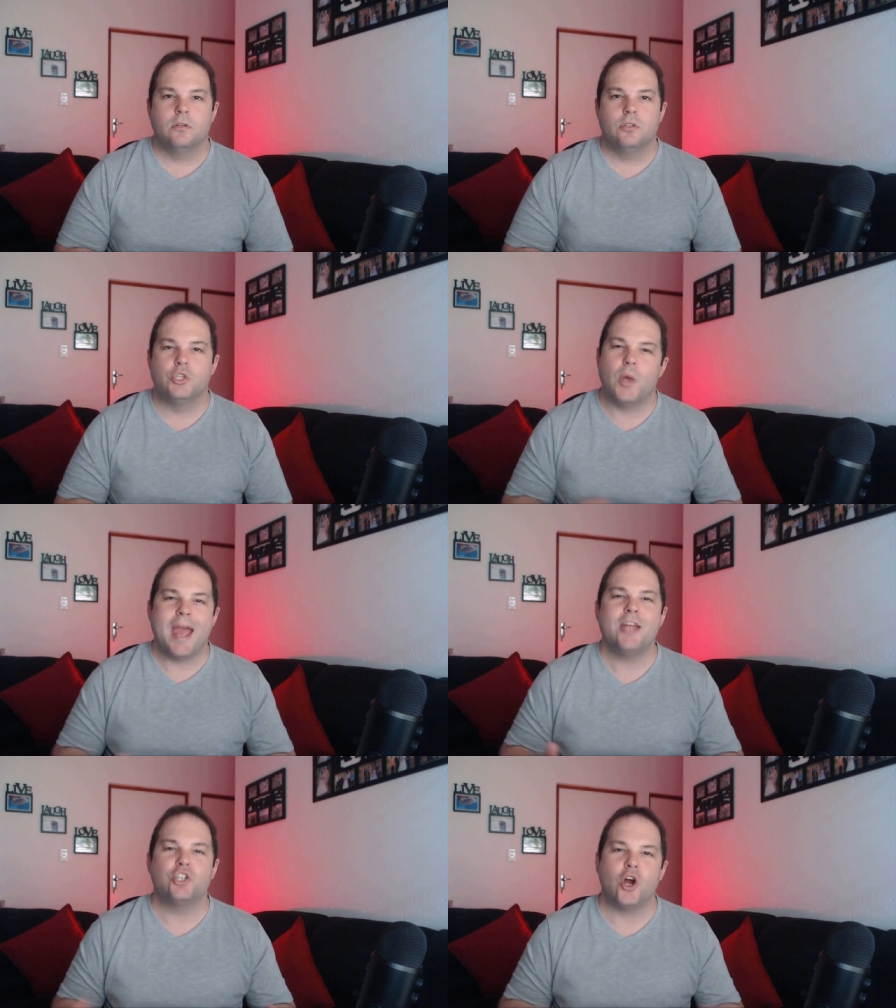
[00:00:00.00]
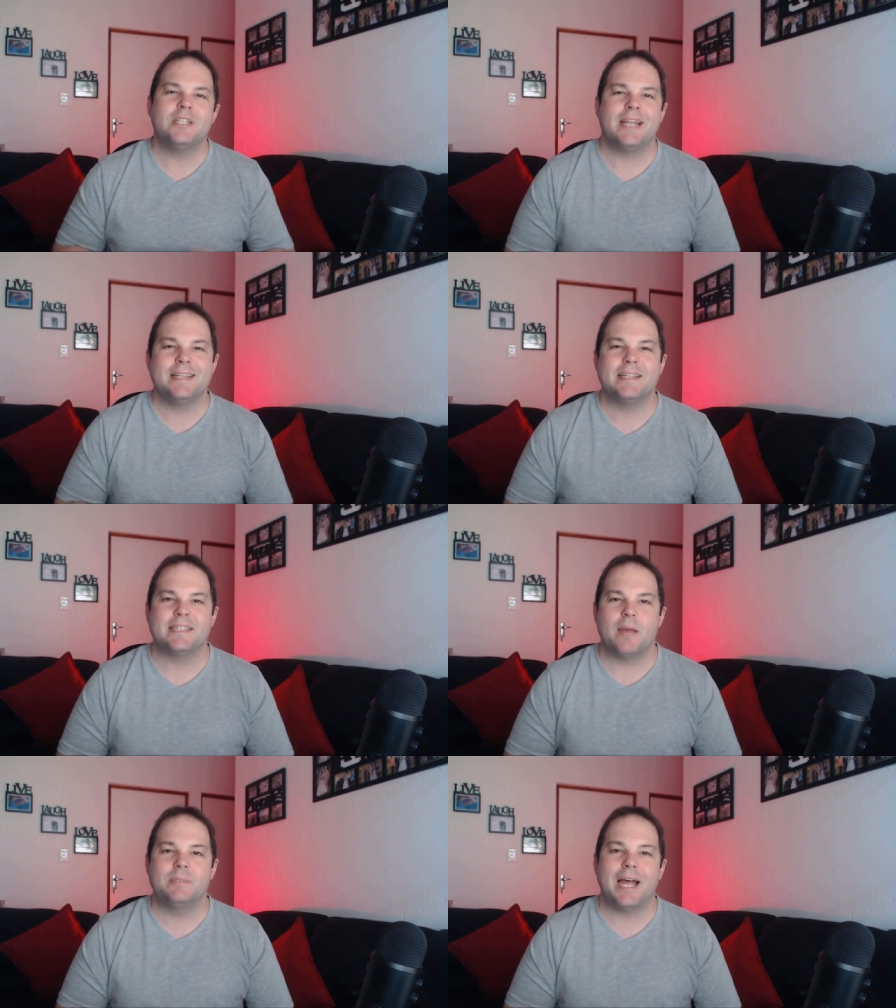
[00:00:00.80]
To add translated
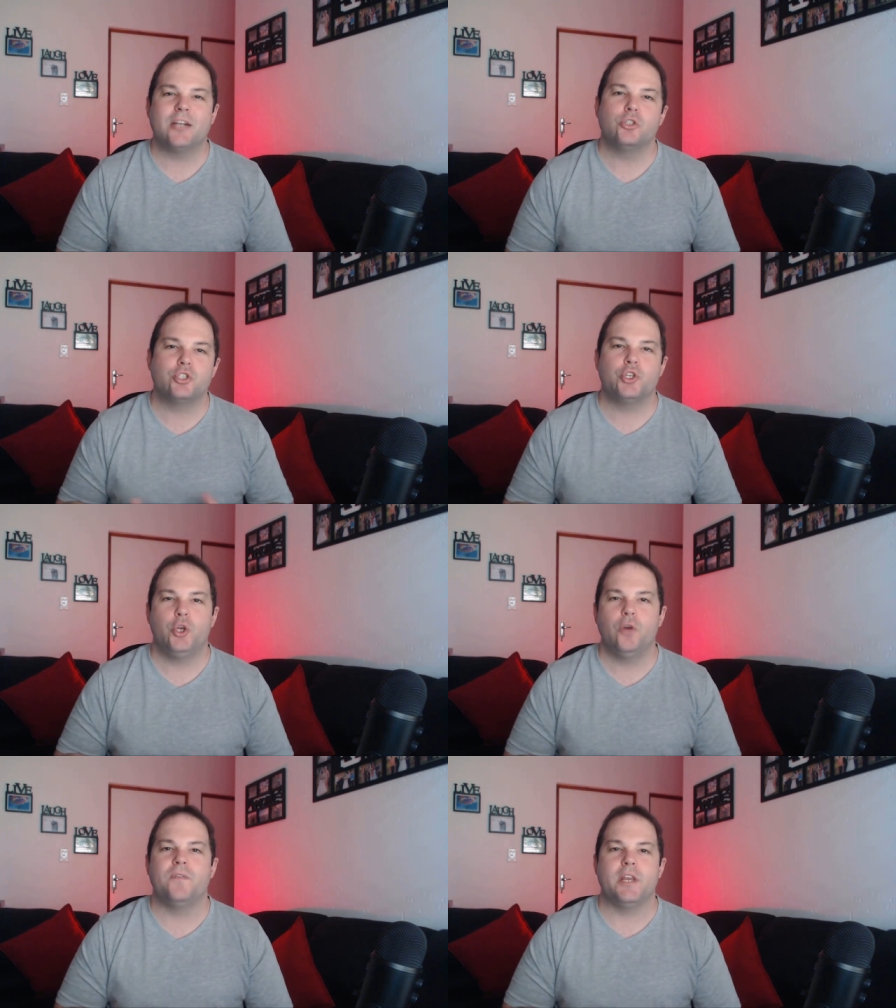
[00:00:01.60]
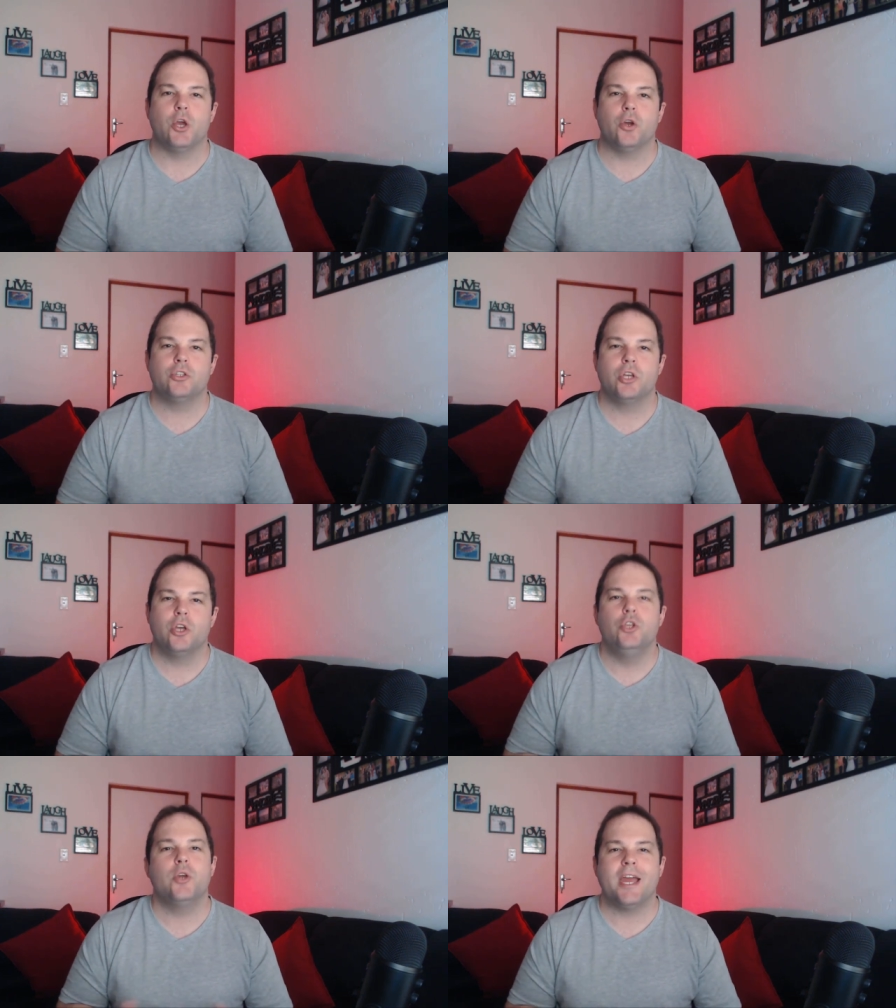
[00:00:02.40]
subtitles to your videos,
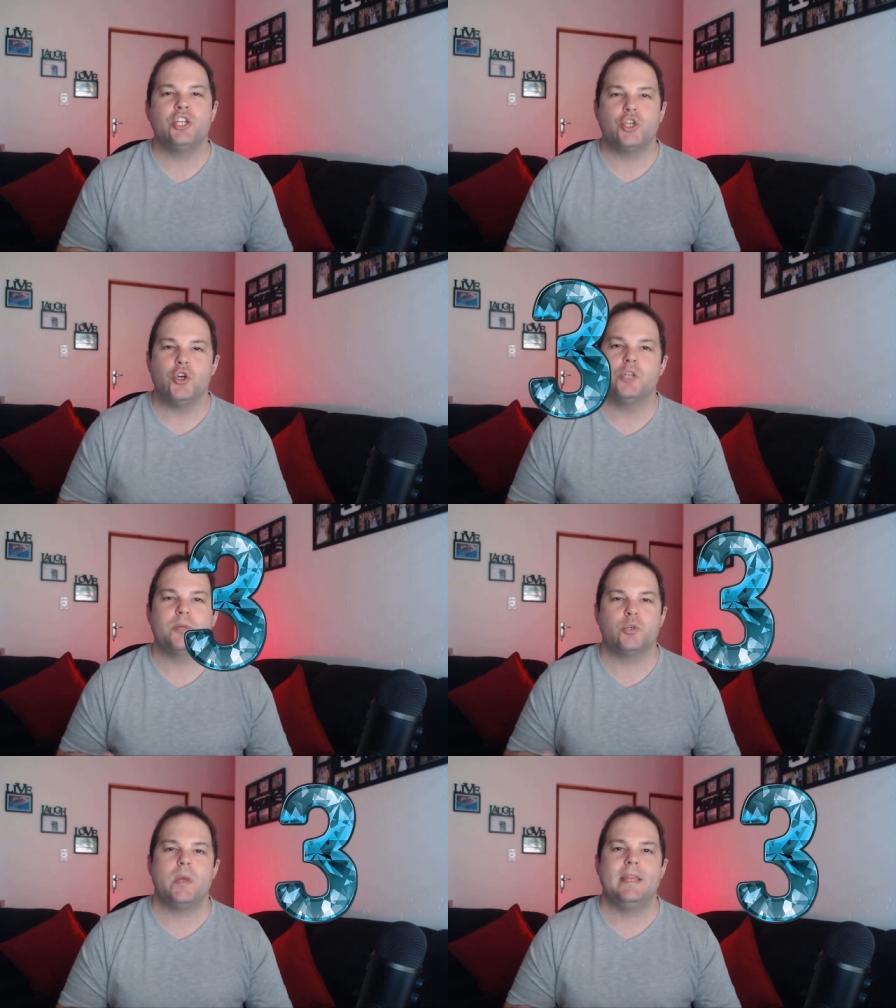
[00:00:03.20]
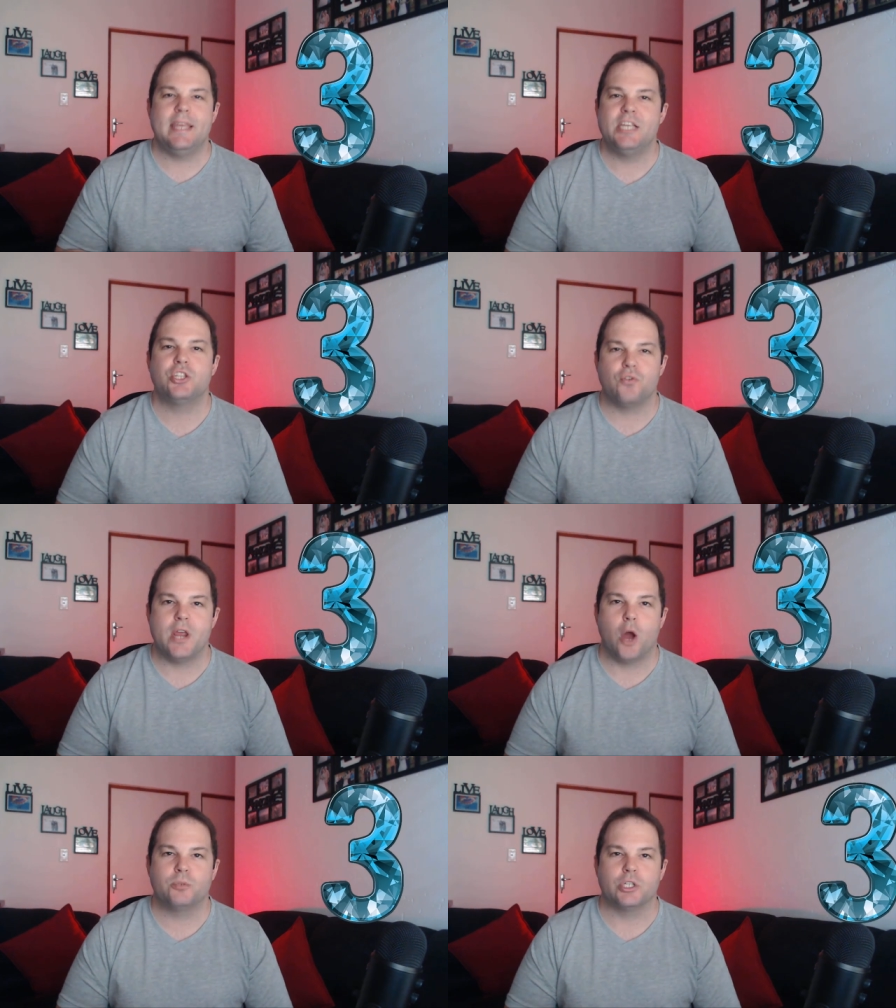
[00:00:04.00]
you can choose between these three
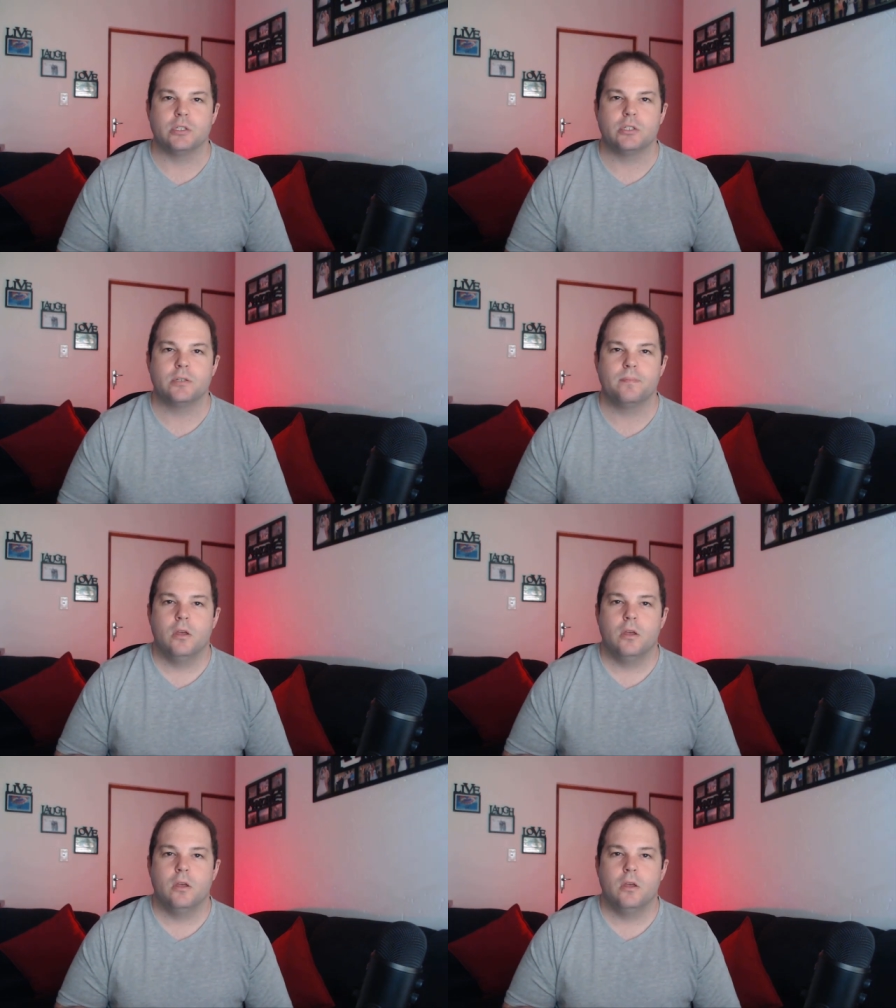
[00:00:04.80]
options.